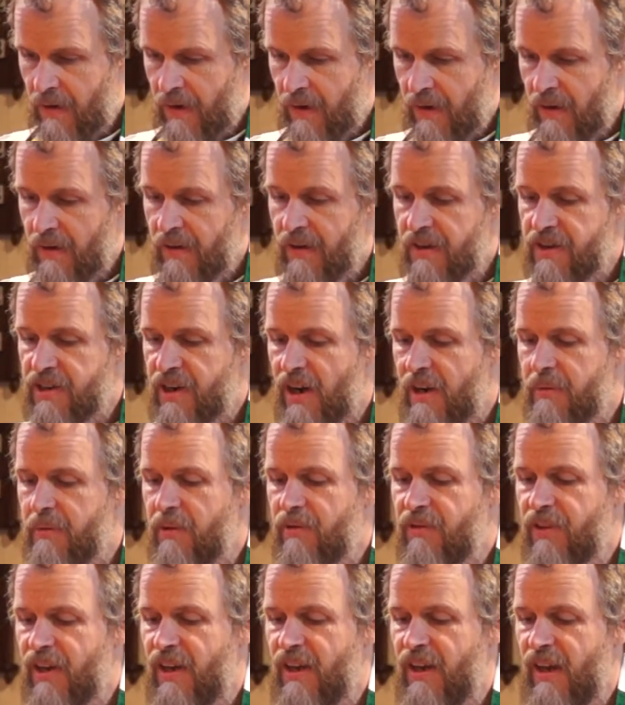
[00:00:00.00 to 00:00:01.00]
In the time
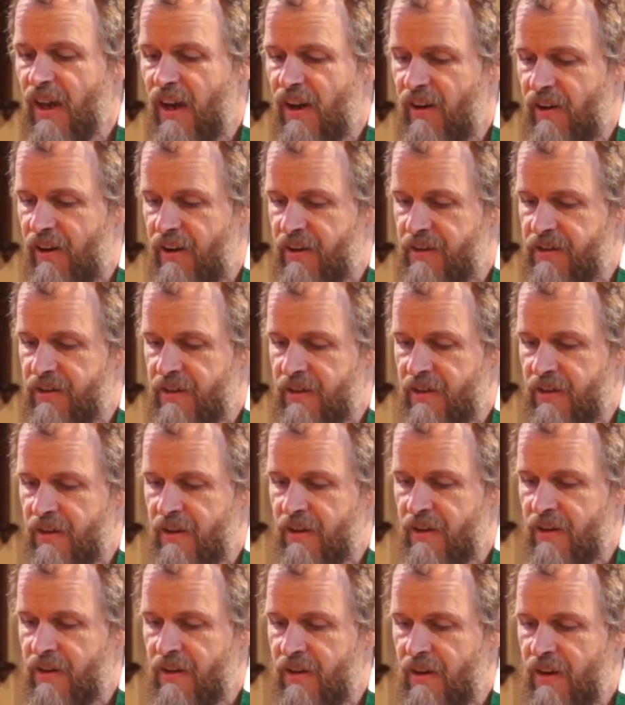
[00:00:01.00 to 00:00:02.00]
of King Herod,
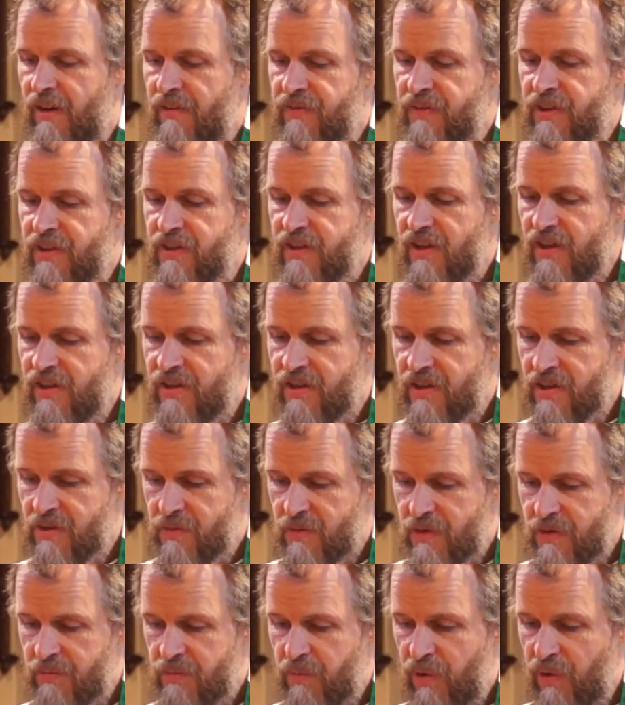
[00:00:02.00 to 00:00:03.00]
after Jesus
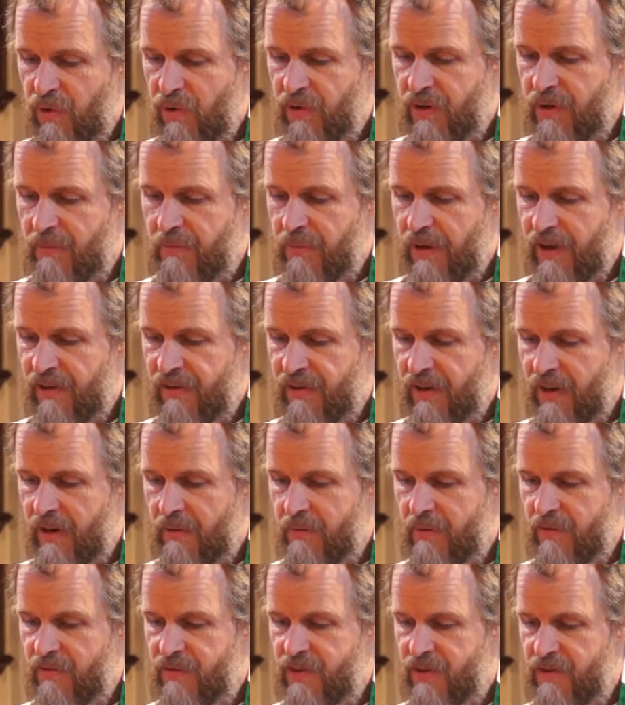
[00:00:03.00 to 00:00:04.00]
was born in Bethlehem
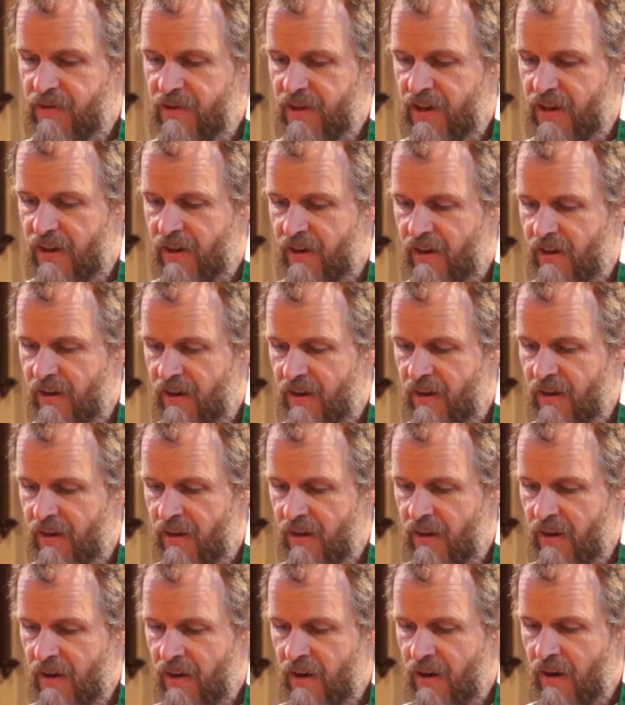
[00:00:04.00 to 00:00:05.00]
of Judea,
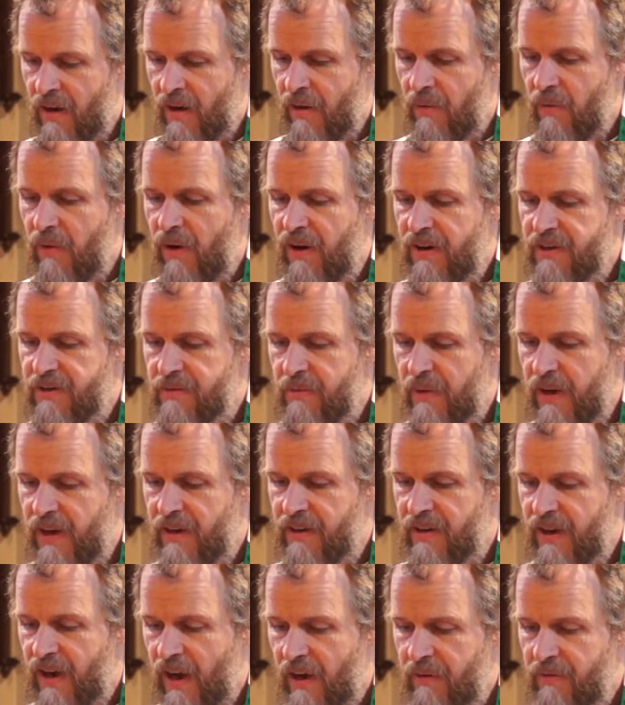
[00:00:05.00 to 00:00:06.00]
wise men
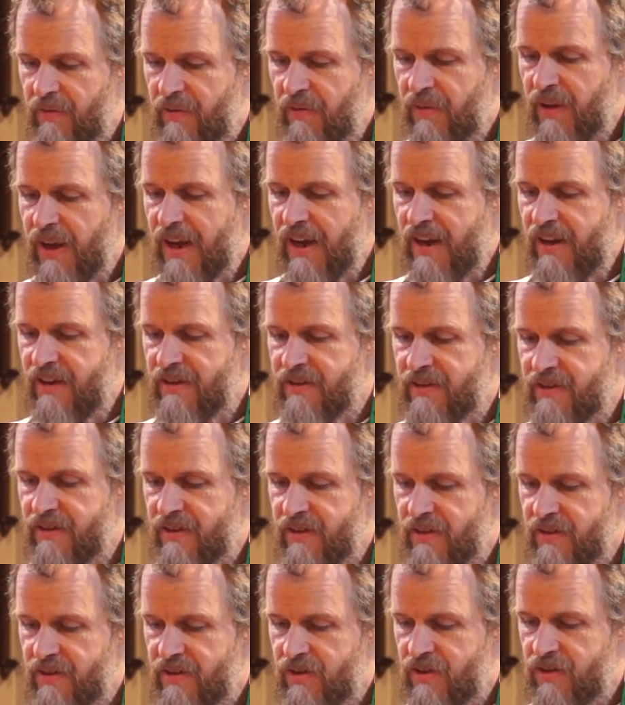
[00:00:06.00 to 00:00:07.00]
came from the east
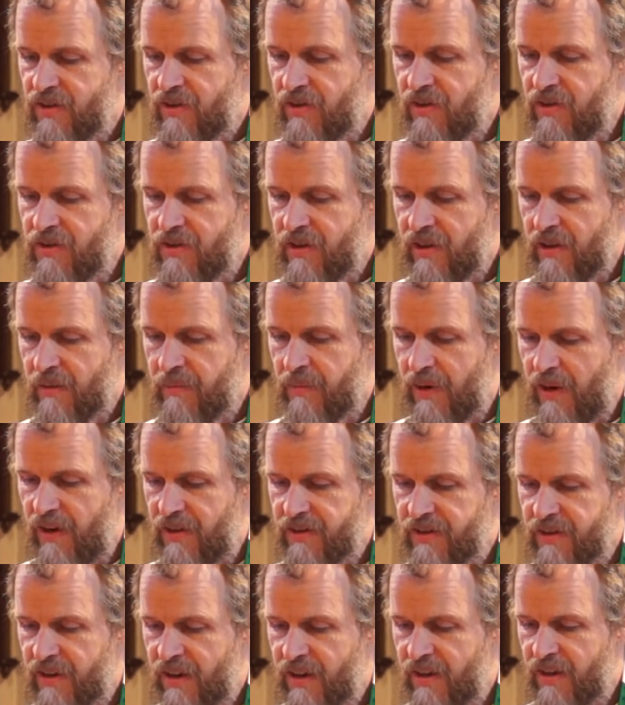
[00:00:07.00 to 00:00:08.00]
to Jerusalem,
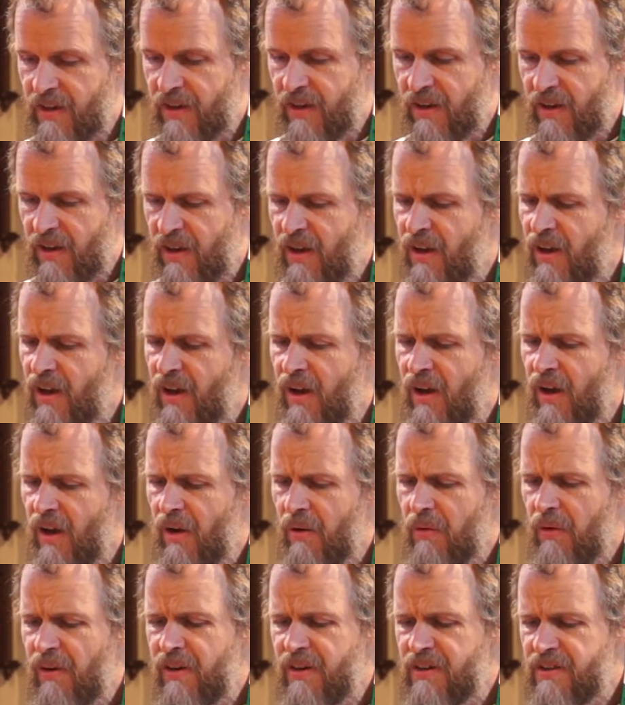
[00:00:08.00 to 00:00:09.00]
asking,
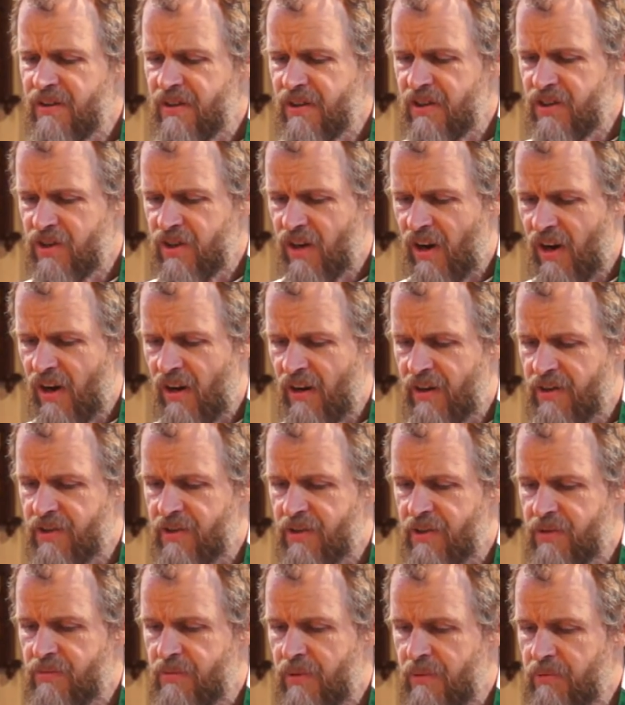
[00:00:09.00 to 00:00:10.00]
"Where is the child who
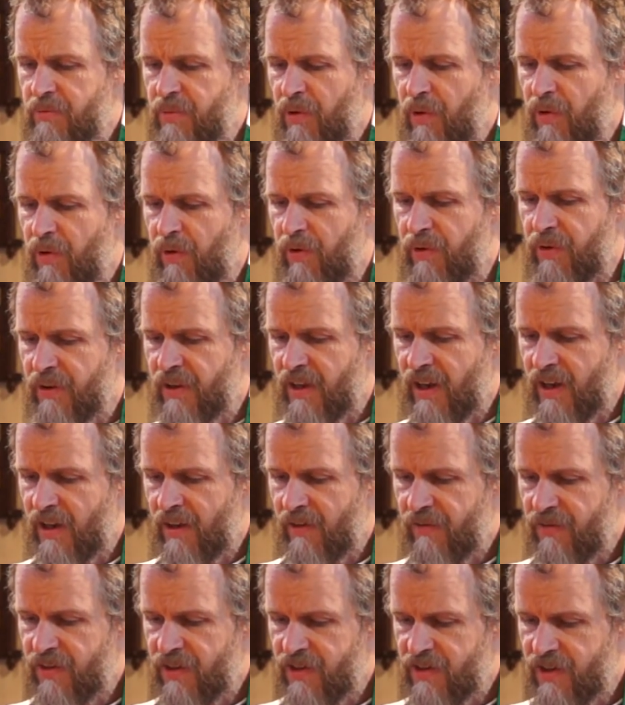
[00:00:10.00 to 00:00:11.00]
has been born, King
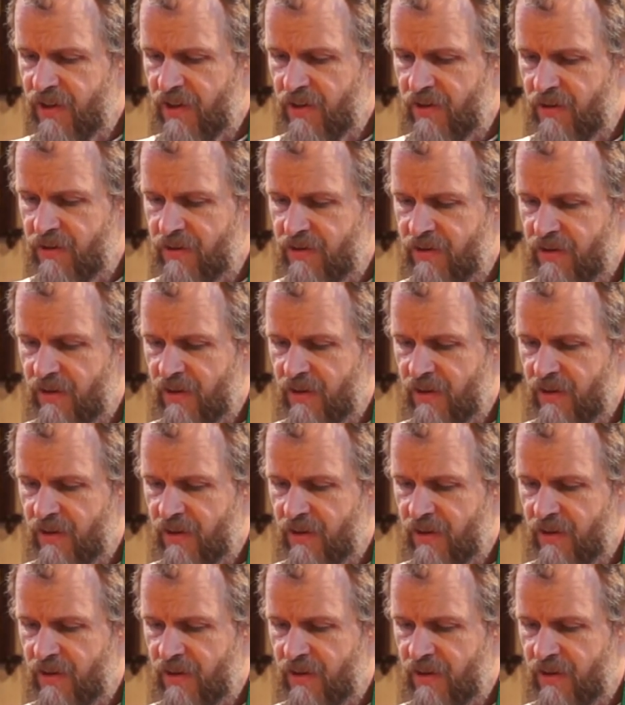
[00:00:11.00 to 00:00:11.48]
of the Jews?